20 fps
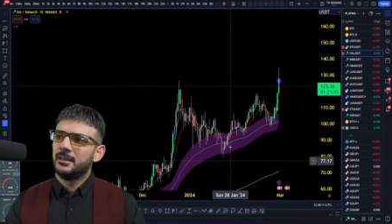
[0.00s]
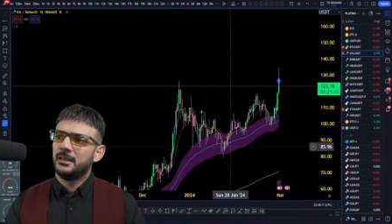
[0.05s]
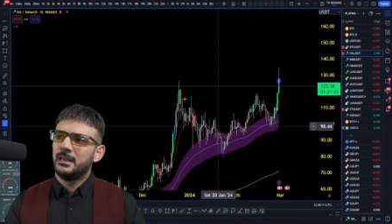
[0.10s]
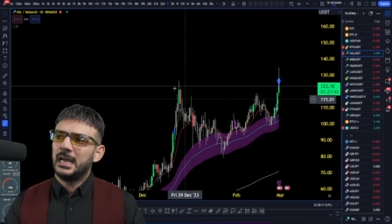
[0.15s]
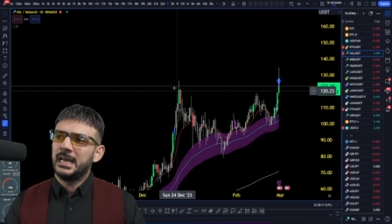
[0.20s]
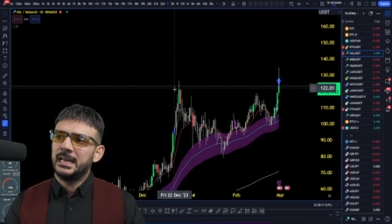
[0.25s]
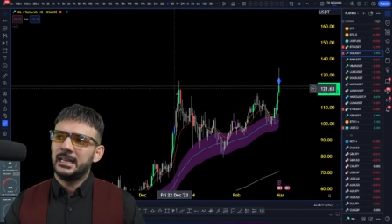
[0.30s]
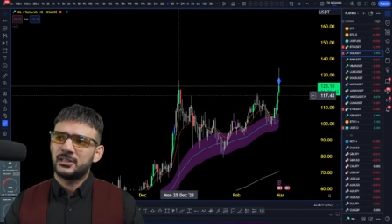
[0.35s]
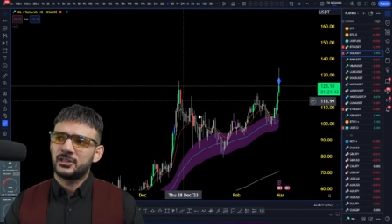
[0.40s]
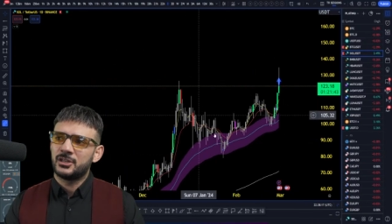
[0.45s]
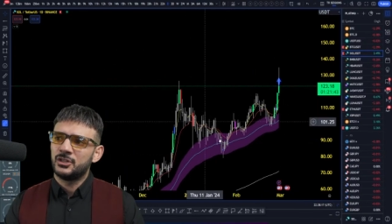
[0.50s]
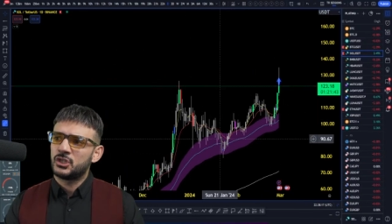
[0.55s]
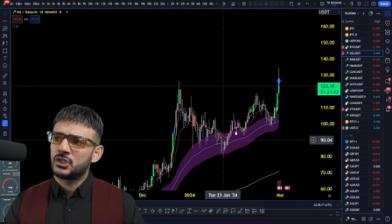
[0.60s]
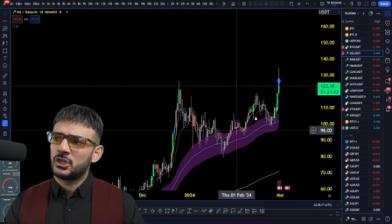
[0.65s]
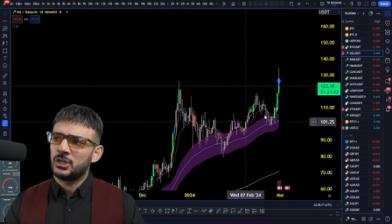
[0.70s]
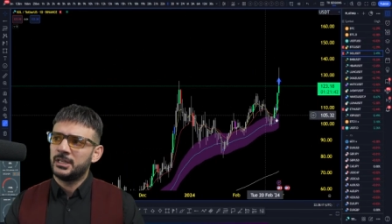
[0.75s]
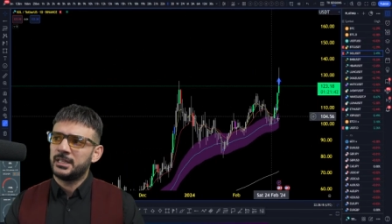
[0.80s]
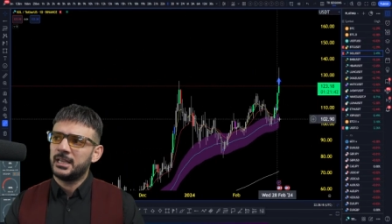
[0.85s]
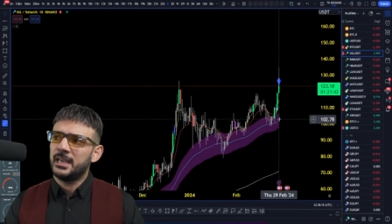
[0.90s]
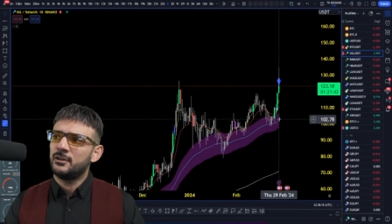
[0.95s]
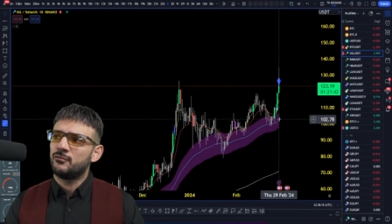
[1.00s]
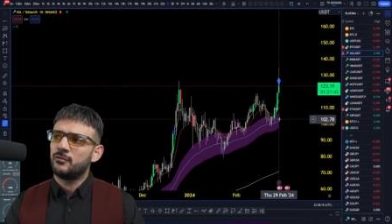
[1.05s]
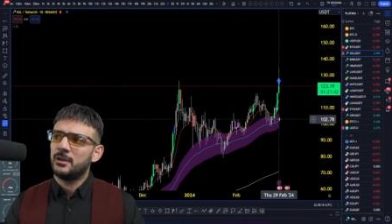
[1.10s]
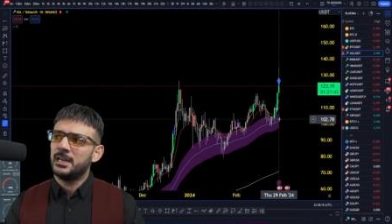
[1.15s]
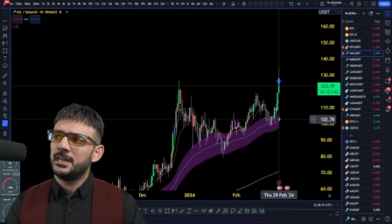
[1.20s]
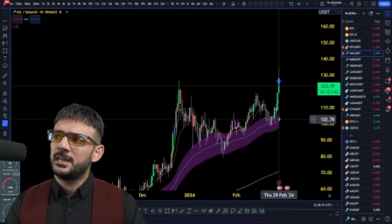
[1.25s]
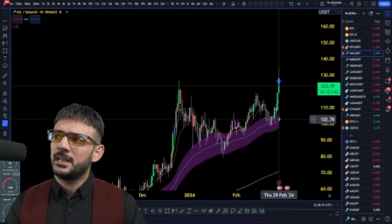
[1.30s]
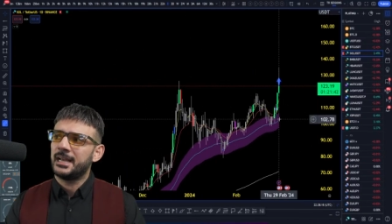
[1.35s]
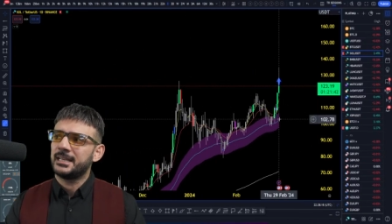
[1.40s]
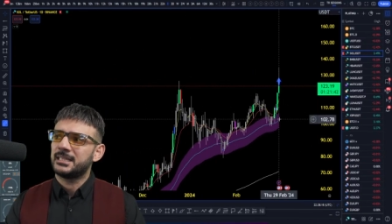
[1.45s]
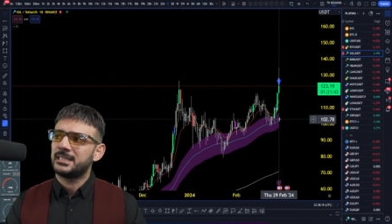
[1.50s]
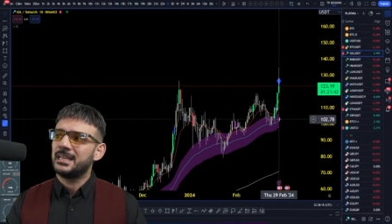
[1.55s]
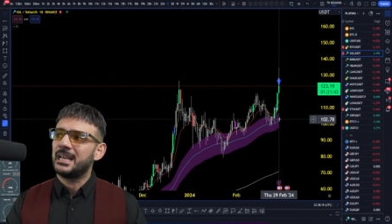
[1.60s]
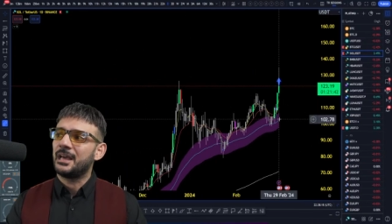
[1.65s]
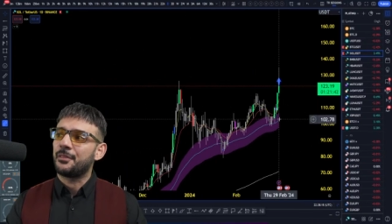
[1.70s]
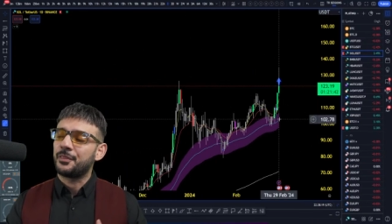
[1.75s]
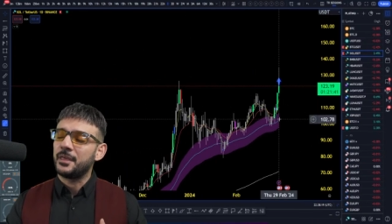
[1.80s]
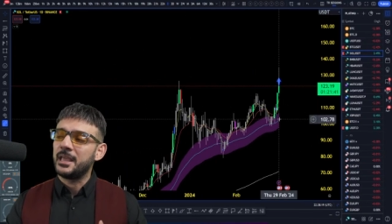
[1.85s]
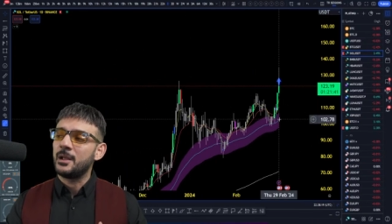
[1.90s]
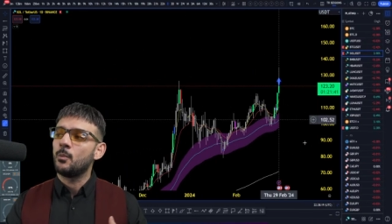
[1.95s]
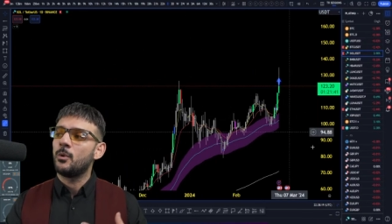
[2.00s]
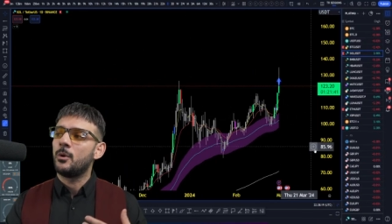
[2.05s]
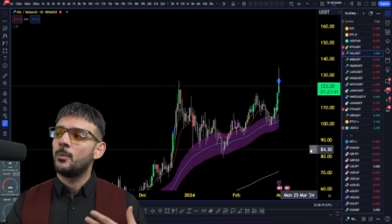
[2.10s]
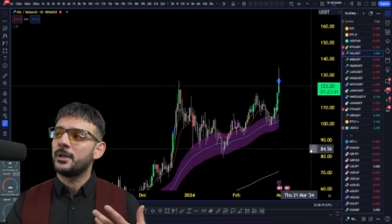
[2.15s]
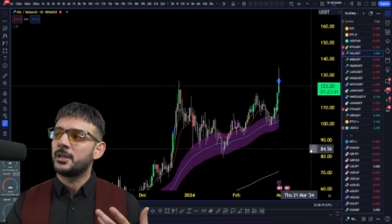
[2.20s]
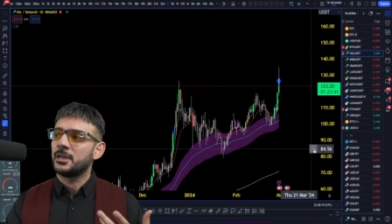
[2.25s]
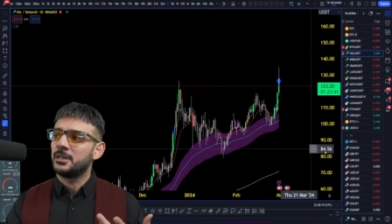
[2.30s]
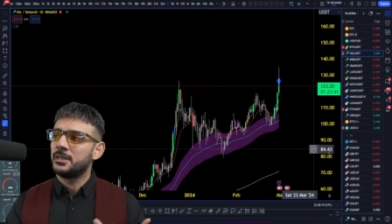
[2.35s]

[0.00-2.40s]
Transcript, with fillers: and it's consolidated really nicely. I think what we're going